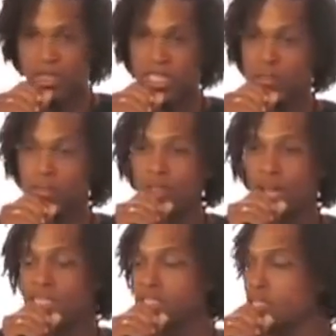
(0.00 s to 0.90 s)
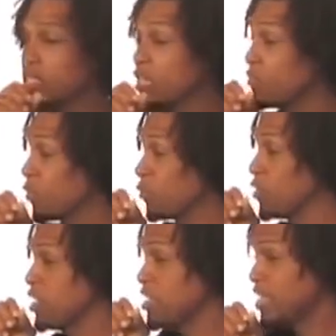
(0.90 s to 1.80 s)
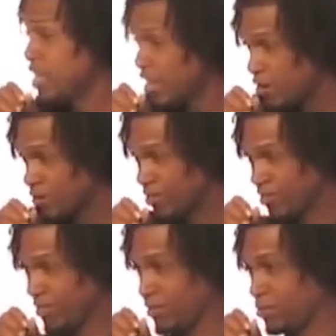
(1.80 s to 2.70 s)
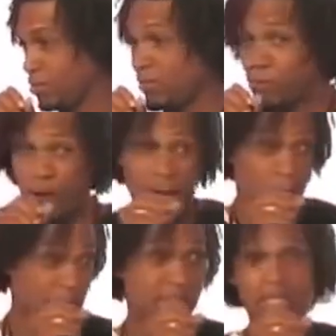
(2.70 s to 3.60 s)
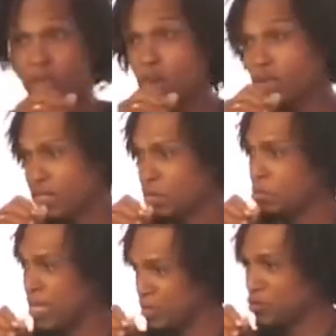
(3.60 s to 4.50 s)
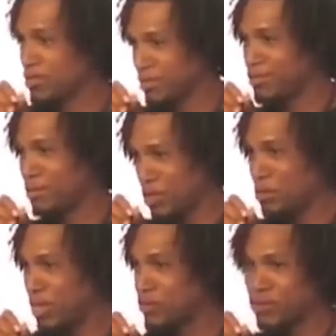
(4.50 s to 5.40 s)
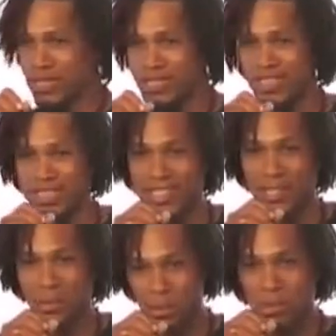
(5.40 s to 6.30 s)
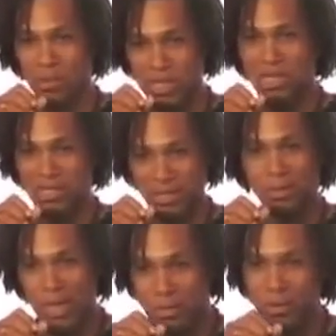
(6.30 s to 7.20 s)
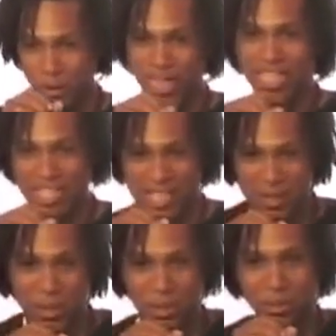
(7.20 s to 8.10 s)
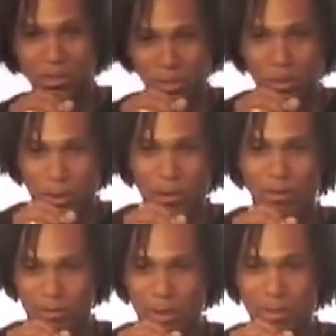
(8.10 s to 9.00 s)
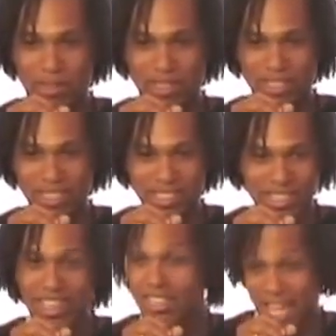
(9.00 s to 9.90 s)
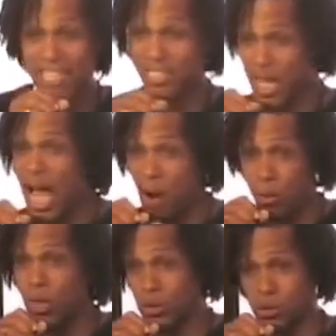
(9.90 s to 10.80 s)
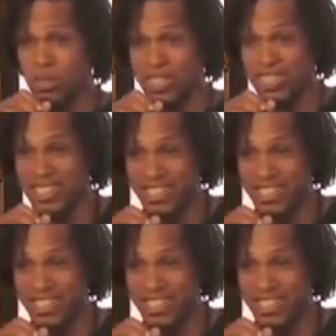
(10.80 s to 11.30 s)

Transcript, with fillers: This brother I studied under for three years before I met this. You know how you see Matrix? You see the Matrix? When when when he was ready, he took him to the Oracle, remember? That's how it was with me.